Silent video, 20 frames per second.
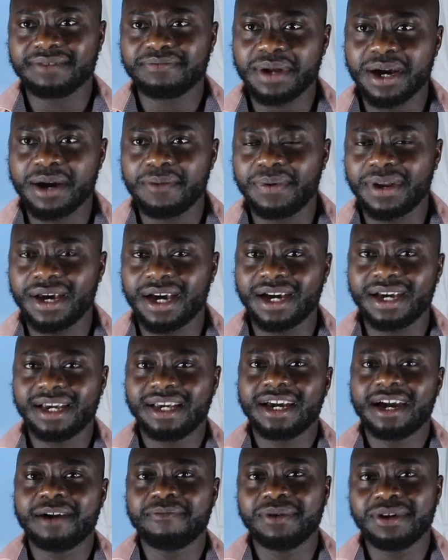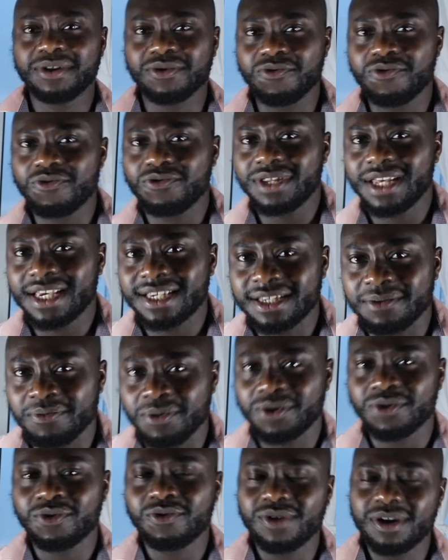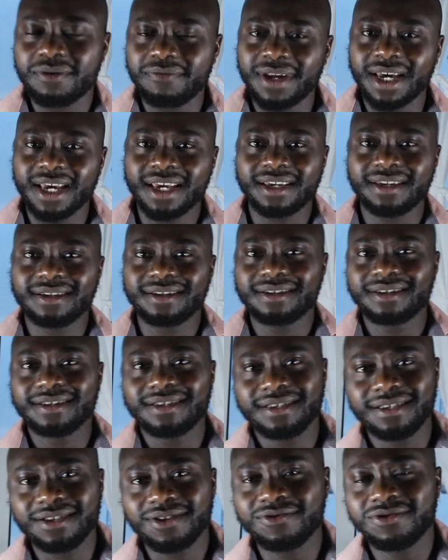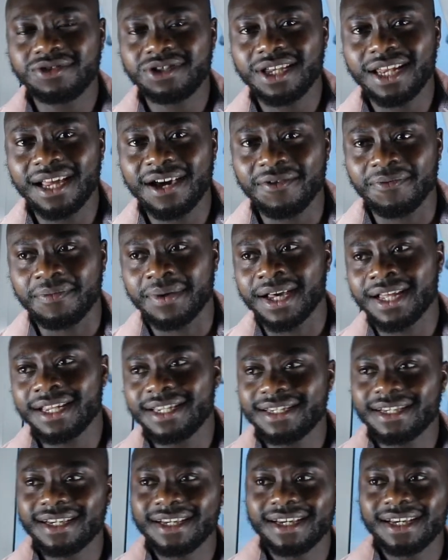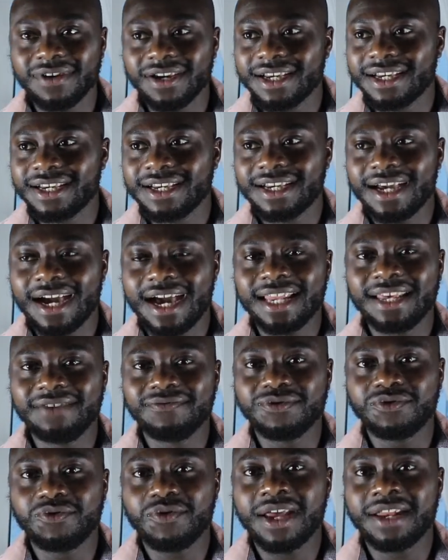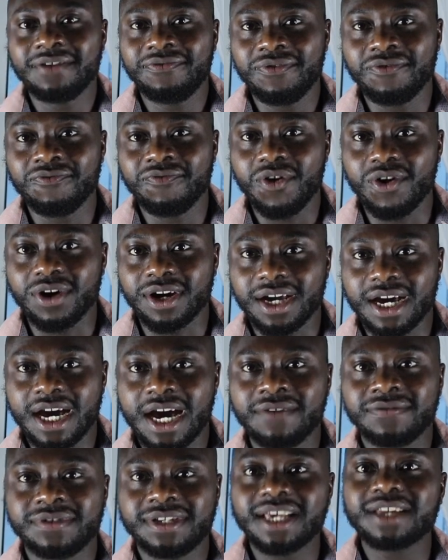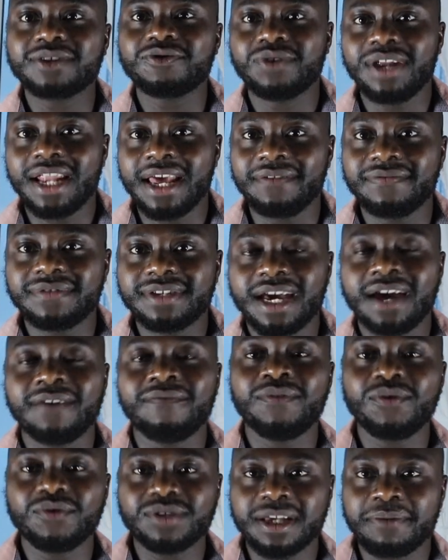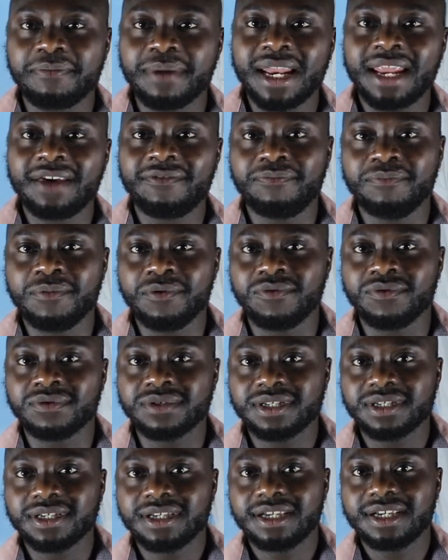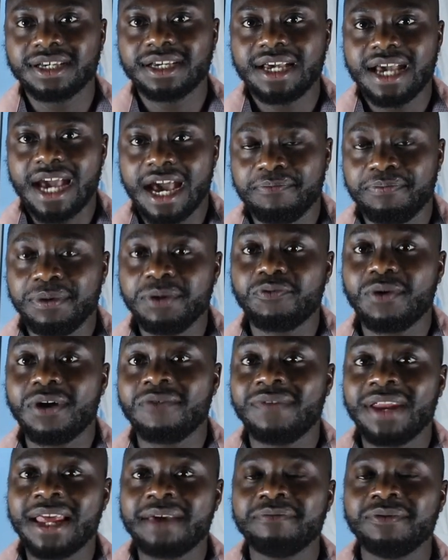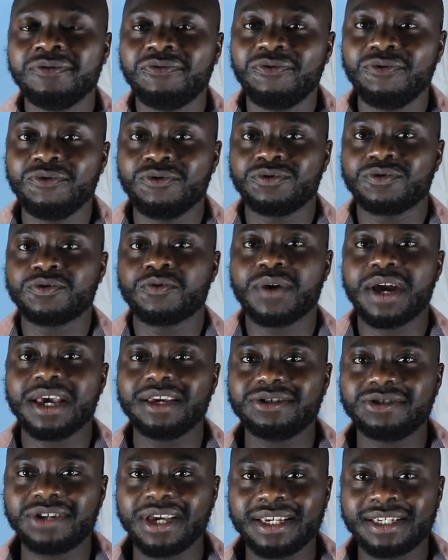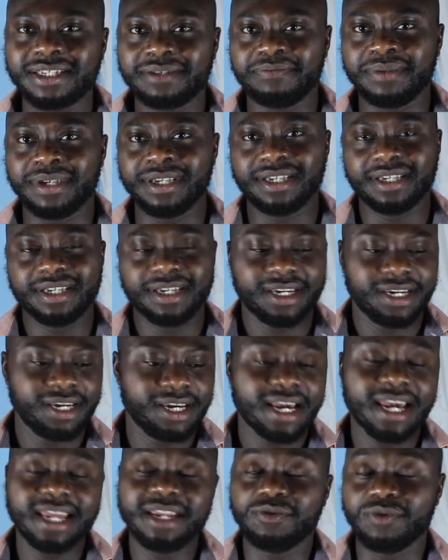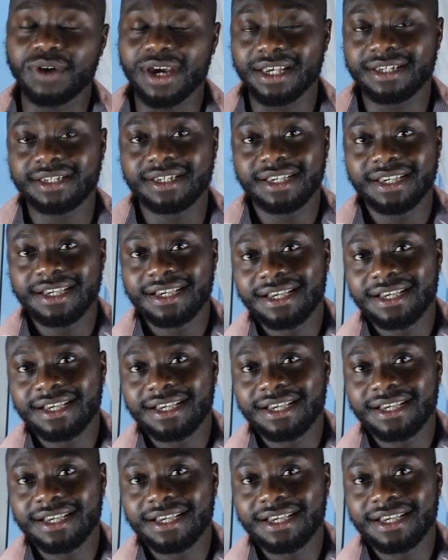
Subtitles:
blah, blah. I'm going to call this. I'm like, yo, chill out, man. I didn't even do anything wrong. I've signaled left. I've looked at my left mirrors. And people have let me through. So why are you chasing me? Anyways,